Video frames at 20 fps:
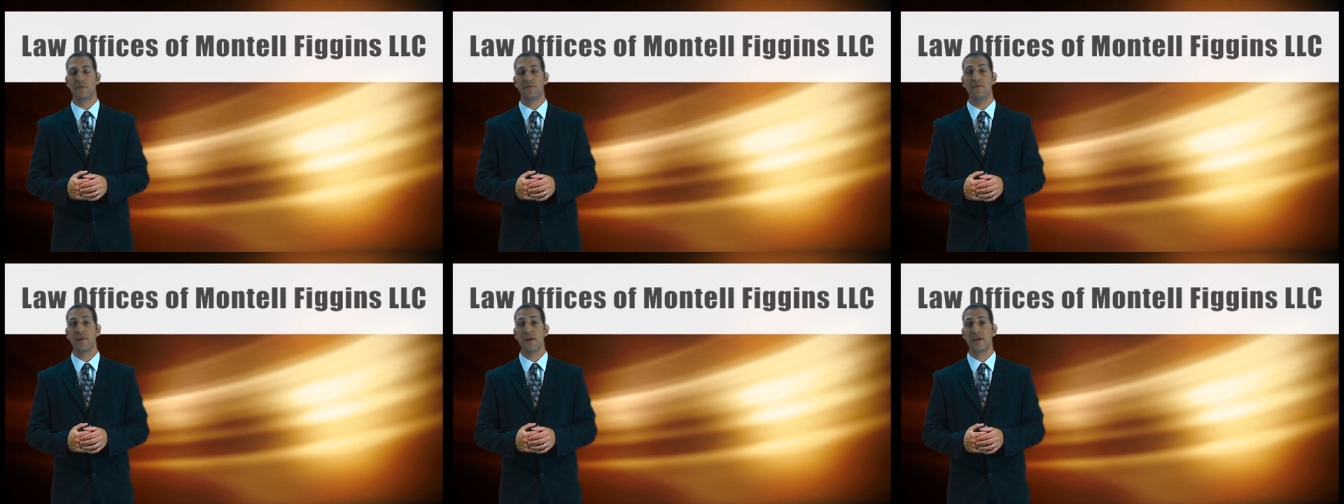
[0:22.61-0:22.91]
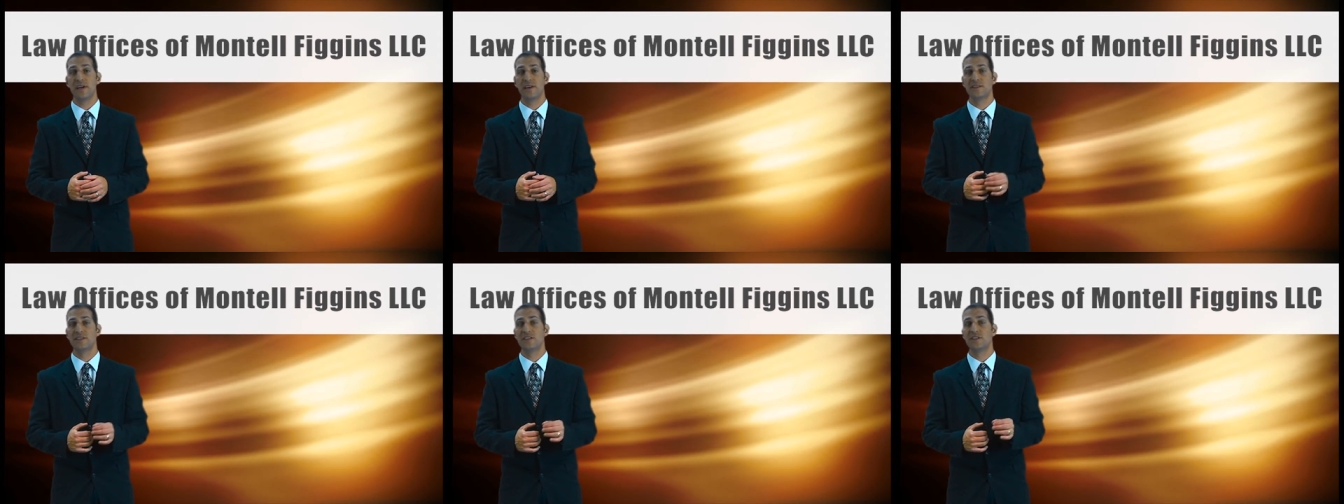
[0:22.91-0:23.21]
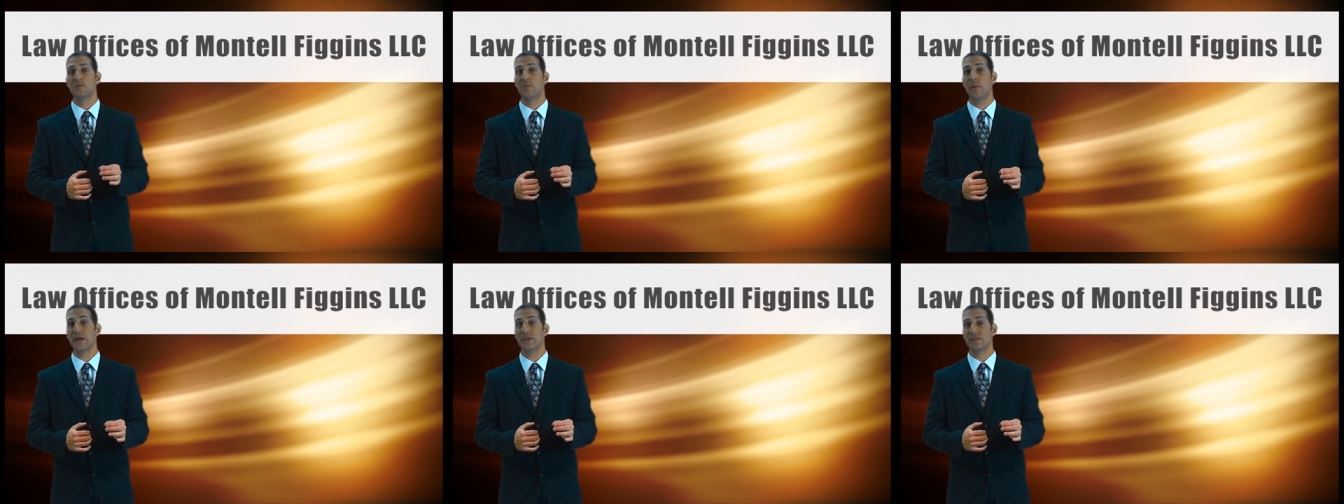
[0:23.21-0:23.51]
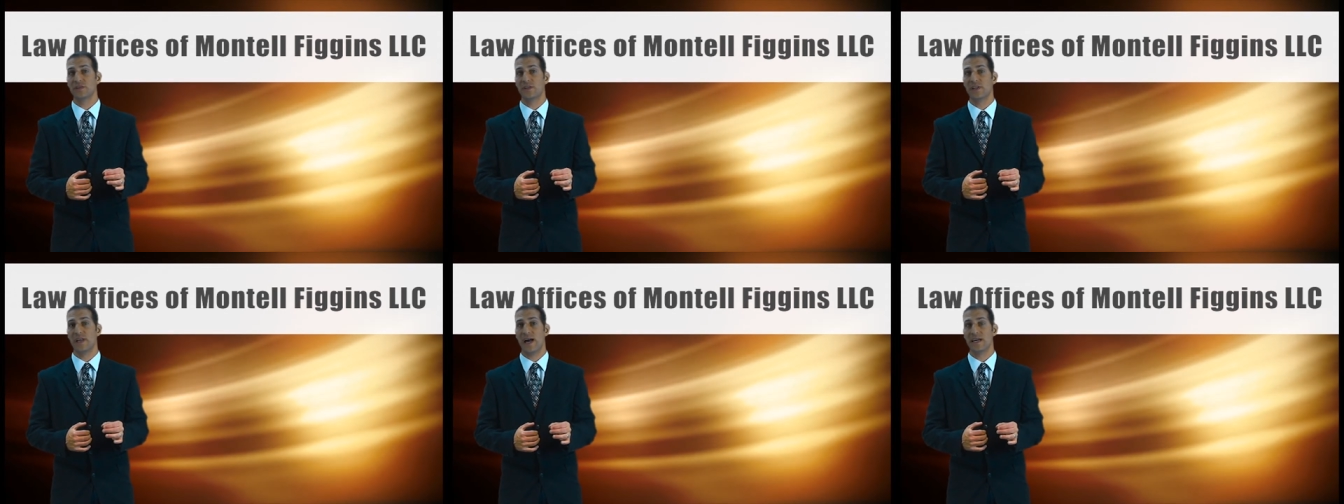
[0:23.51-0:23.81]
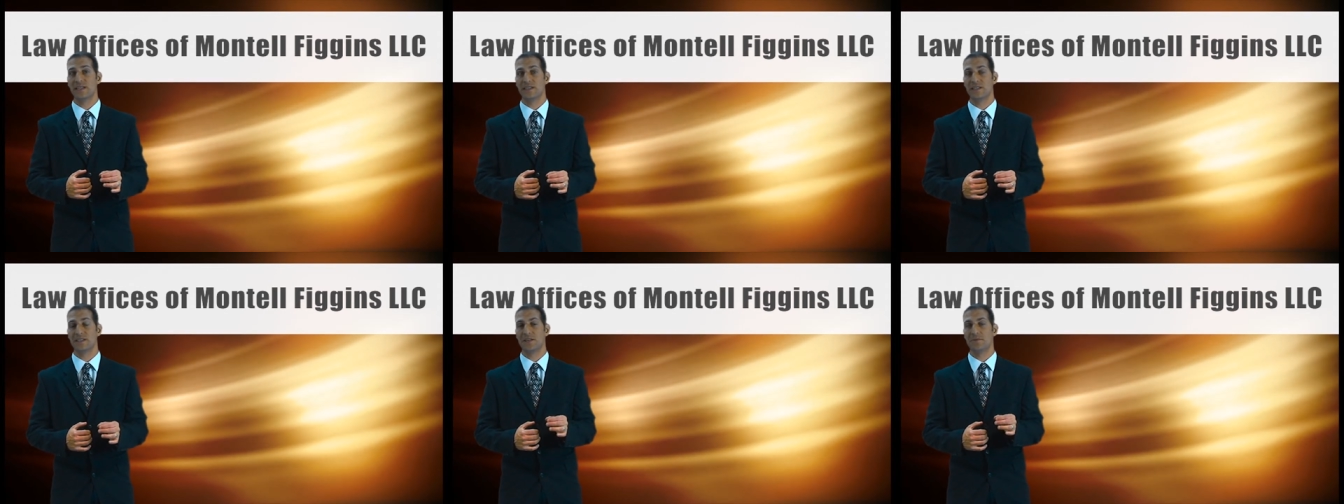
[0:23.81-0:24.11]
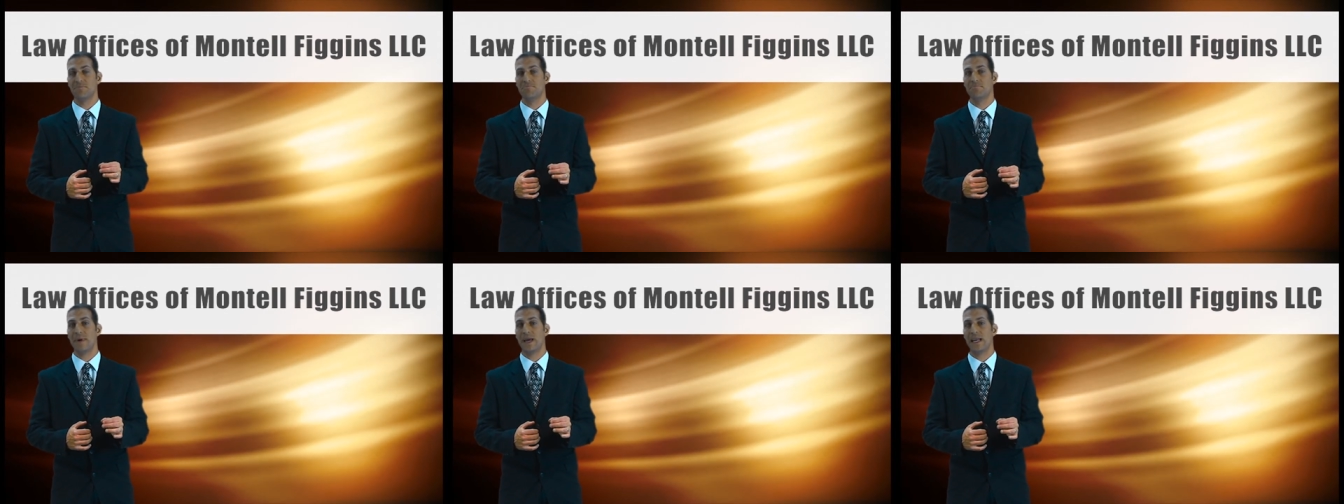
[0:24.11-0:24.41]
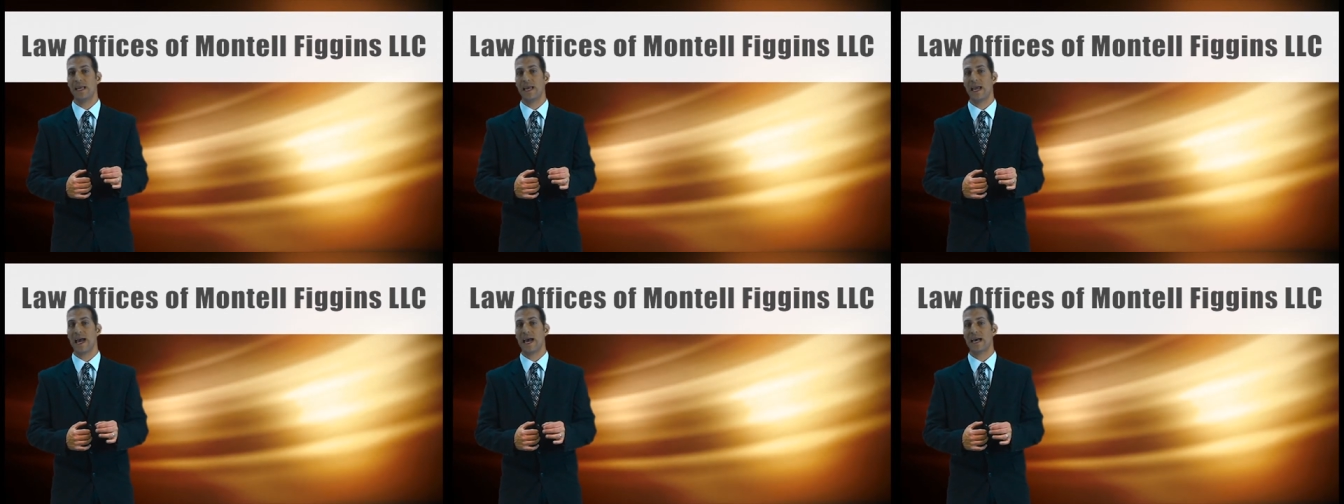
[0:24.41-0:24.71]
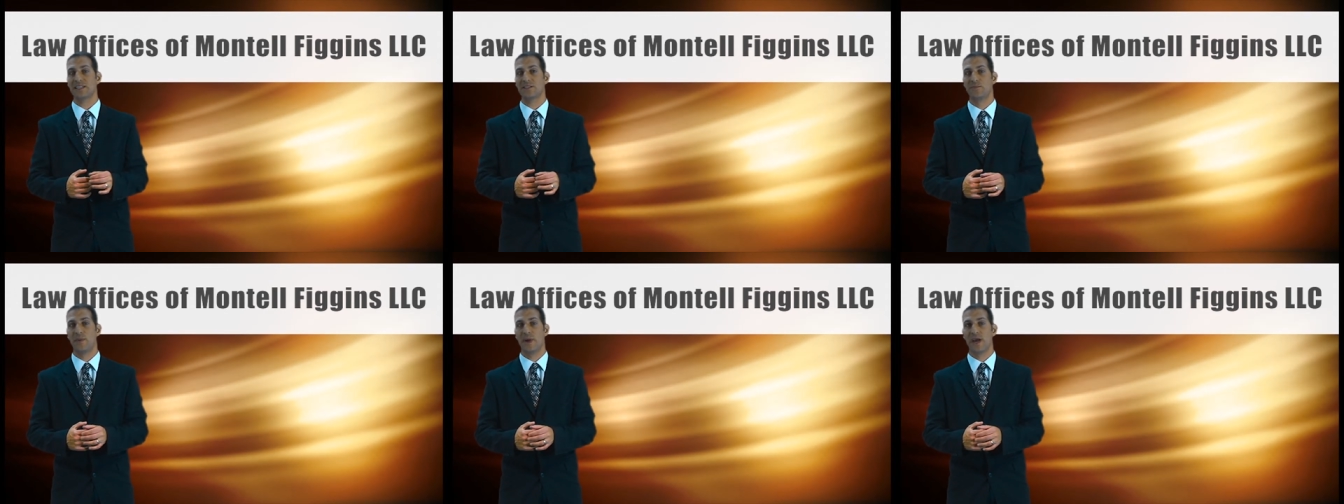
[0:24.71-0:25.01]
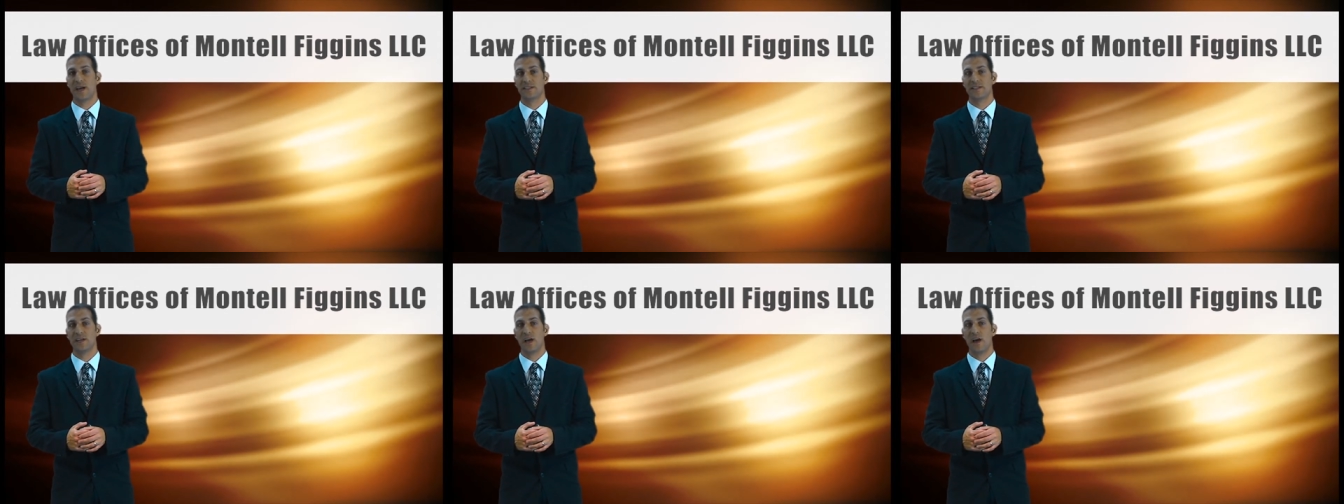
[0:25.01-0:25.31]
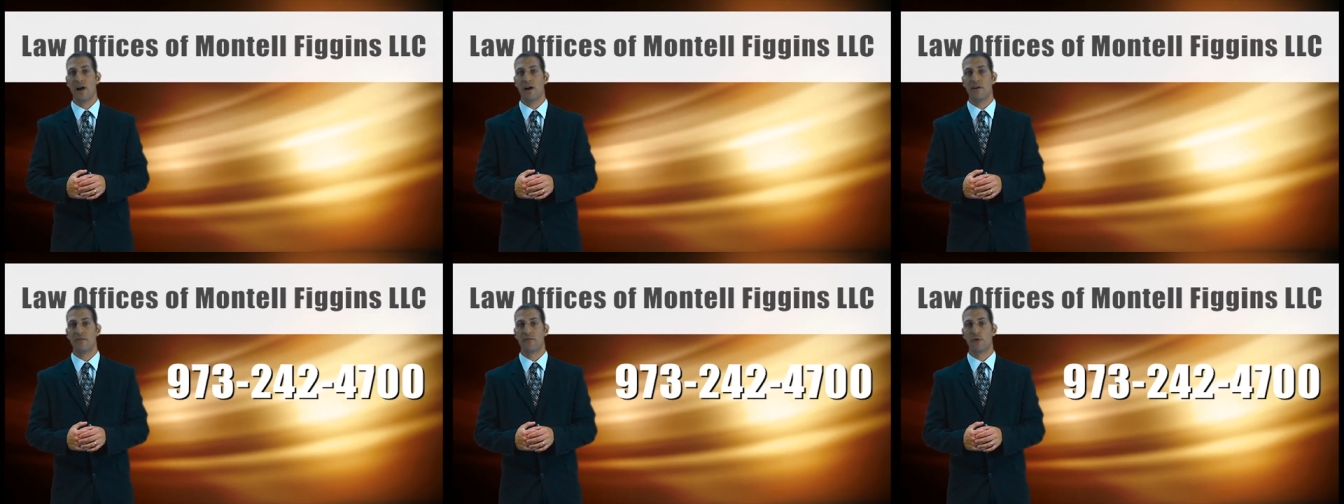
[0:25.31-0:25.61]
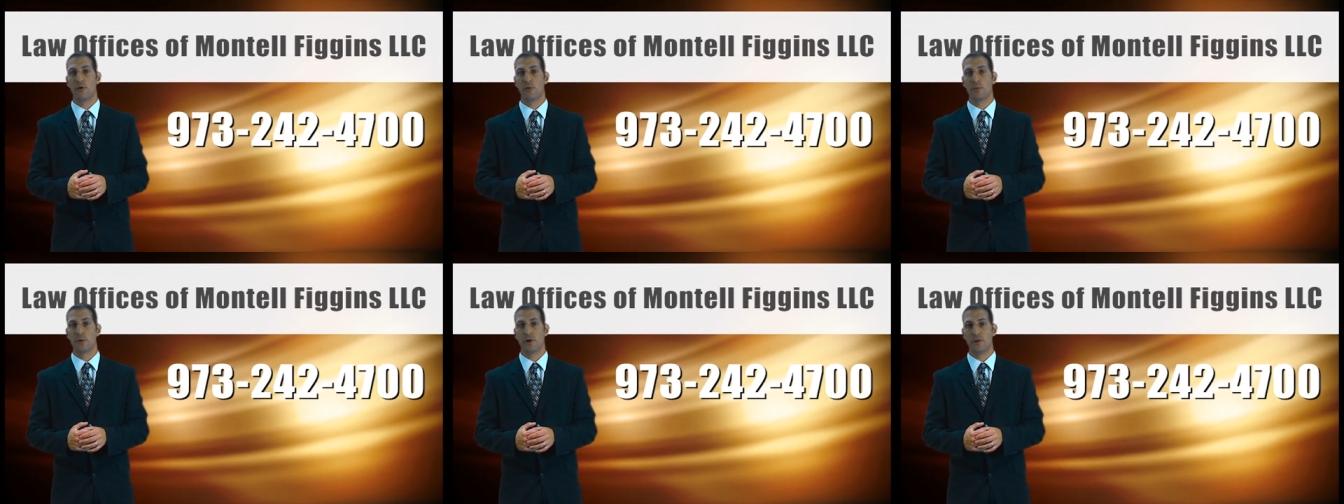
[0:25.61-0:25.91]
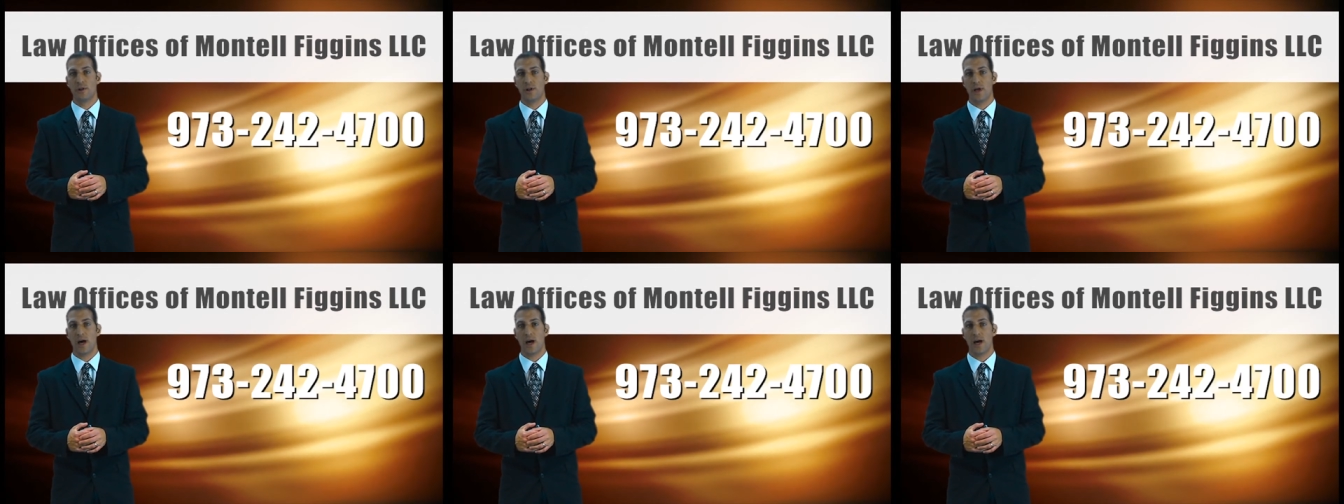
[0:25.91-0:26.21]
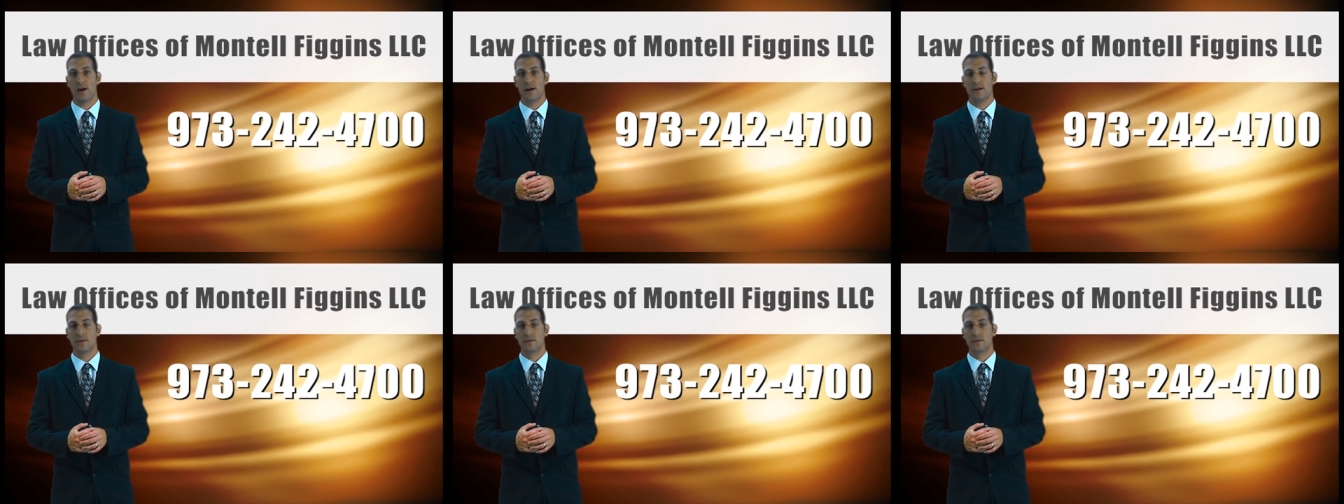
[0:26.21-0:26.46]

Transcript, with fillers: Figgins specializes in many aspects of criminal law.